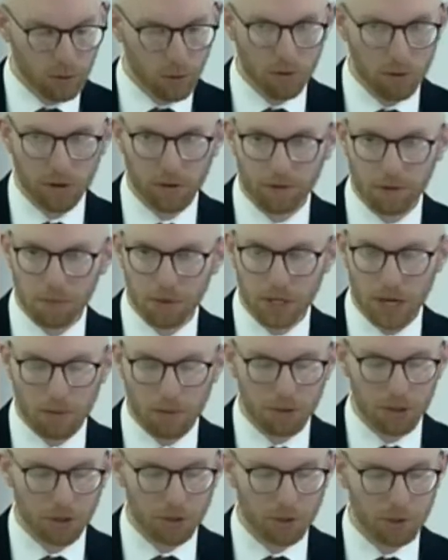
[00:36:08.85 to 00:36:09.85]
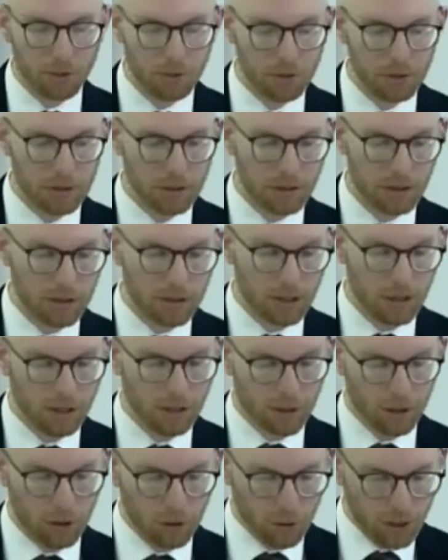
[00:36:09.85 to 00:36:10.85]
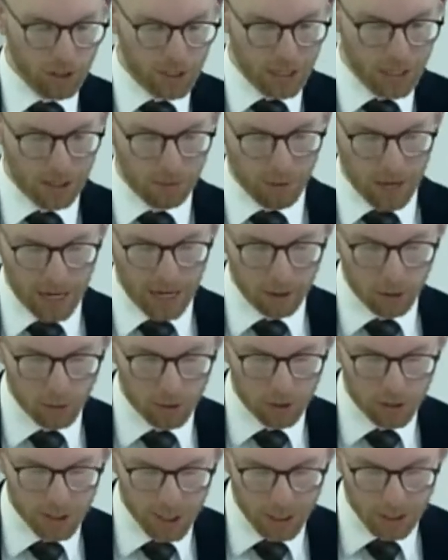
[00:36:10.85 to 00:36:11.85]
quoting from Psalm 2, the Lord said to my Lord,